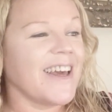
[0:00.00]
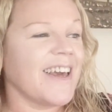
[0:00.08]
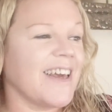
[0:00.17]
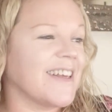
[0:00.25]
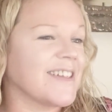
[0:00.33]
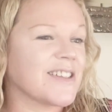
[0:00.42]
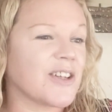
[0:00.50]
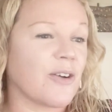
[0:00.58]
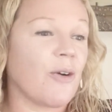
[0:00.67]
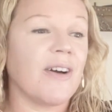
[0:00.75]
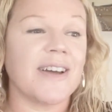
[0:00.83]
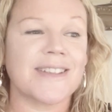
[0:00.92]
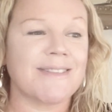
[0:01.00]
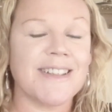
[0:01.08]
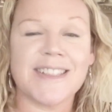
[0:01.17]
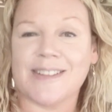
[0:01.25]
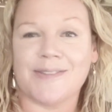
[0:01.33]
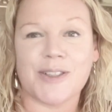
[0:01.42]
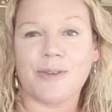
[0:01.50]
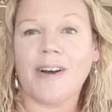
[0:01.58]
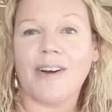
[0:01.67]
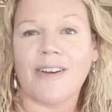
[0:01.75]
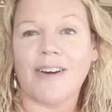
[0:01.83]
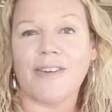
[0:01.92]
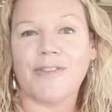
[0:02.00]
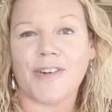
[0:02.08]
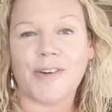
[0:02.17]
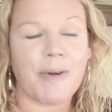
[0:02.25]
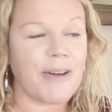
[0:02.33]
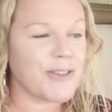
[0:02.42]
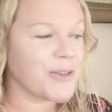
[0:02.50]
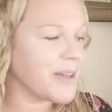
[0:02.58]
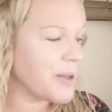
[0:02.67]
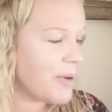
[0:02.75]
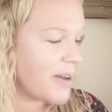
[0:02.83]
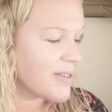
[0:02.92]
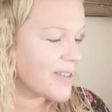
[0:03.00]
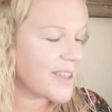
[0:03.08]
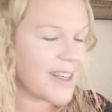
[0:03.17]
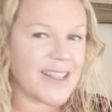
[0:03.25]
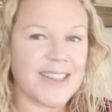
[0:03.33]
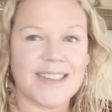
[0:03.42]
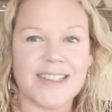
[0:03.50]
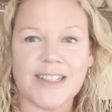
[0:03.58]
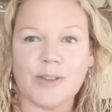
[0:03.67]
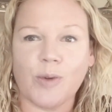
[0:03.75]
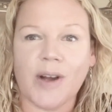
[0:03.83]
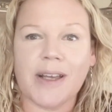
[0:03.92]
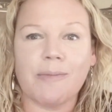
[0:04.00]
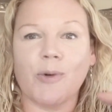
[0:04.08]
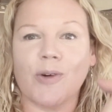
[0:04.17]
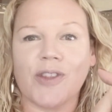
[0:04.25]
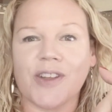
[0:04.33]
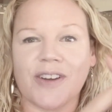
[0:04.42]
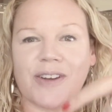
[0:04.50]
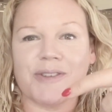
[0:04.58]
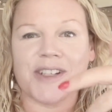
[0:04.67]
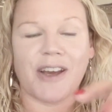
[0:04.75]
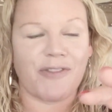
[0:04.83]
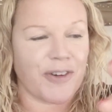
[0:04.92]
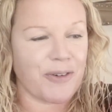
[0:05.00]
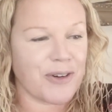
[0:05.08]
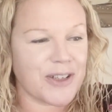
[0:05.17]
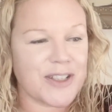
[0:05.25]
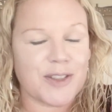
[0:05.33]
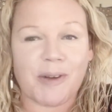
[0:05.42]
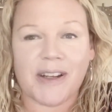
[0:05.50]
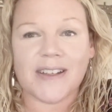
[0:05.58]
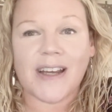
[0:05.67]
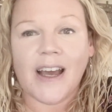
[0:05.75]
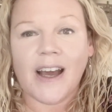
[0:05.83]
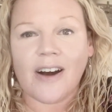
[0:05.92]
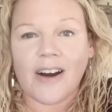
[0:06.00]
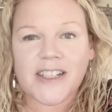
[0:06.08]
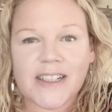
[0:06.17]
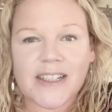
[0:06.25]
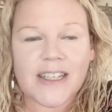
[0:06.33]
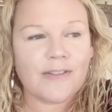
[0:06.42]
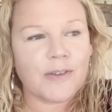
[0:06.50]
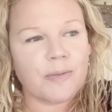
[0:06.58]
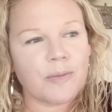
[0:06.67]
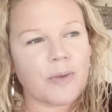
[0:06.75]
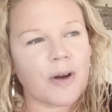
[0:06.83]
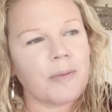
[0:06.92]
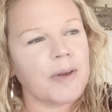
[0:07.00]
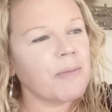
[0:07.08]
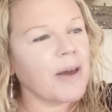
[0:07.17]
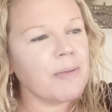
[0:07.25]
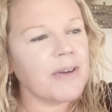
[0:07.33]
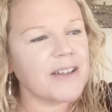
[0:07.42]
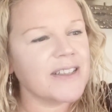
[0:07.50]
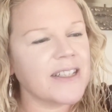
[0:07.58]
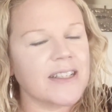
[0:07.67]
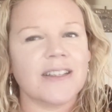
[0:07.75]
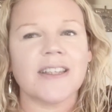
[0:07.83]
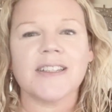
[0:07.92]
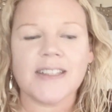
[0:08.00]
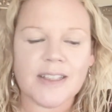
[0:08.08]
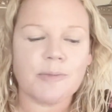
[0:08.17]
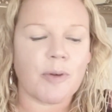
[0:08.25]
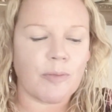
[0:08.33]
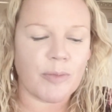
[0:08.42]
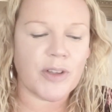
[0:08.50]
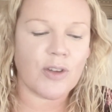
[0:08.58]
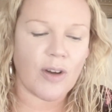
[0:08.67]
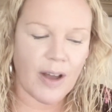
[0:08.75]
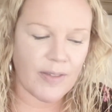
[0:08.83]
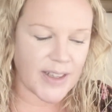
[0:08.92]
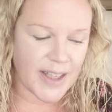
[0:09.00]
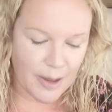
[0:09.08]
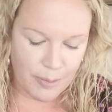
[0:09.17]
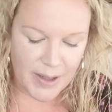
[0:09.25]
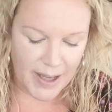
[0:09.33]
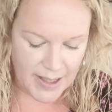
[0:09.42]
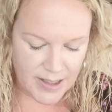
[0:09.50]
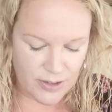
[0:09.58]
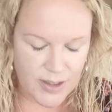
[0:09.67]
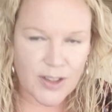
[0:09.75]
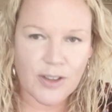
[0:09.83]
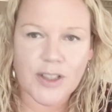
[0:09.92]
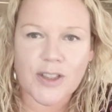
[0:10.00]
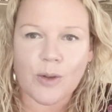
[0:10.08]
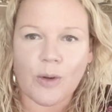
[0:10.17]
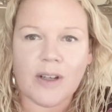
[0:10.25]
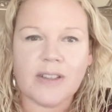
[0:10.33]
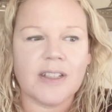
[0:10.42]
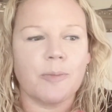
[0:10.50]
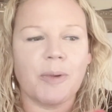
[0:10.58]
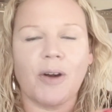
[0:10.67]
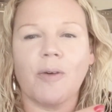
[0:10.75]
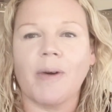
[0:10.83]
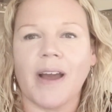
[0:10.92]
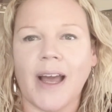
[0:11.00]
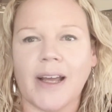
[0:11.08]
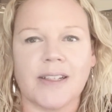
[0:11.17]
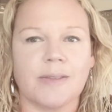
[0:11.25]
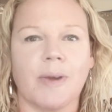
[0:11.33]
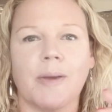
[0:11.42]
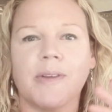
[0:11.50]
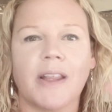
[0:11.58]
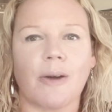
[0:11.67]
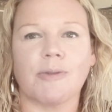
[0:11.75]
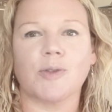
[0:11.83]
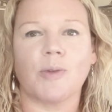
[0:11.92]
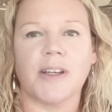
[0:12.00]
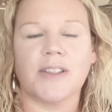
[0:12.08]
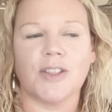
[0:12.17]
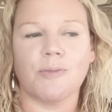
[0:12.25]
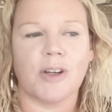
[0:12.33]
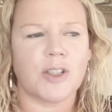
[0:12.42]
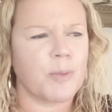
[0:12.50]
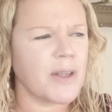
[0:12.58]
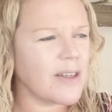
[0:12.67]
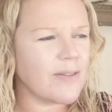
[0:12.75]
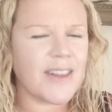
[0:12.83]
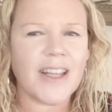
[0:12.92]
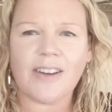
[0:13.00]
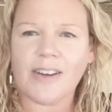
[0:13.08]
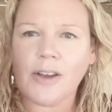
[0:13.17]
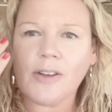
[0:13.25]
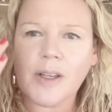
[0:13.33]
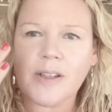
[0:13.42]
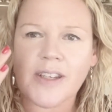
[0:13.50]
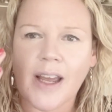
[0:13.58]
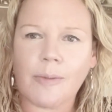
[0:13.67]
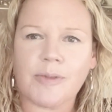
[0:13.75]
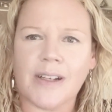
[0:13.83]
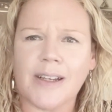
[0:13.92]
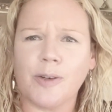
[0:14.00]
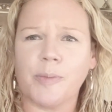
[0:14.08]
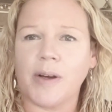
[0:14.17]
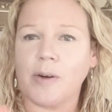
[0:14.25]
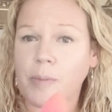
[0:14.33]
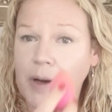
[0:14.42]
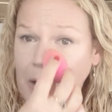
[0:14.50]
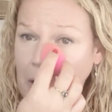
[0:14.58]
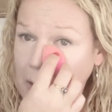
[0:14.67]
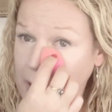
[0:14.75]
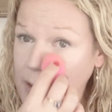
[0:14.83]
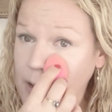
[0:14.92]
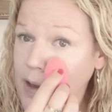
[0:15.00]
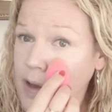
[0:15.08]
It's quite expensive as well, like for about £20, that is just way more than I would ever want to spend. I even, I mean, maybe I did. This is the problem with not having the applicator, is I squirted a bit on my hand and maybe that was way too much. But even then I only dabbed a little bit on my eye.